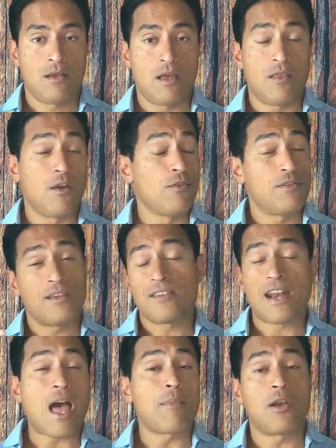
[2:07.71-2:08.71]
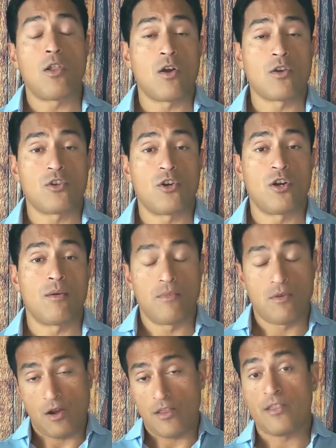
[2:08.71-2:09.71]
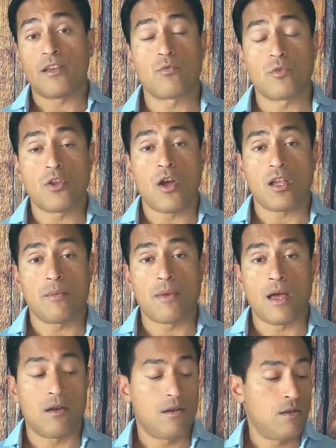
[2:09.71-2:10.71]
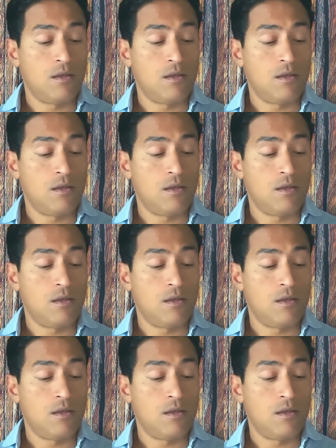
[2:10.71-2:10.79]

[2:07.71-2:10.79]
And those things that happen long term are the things we're talking about.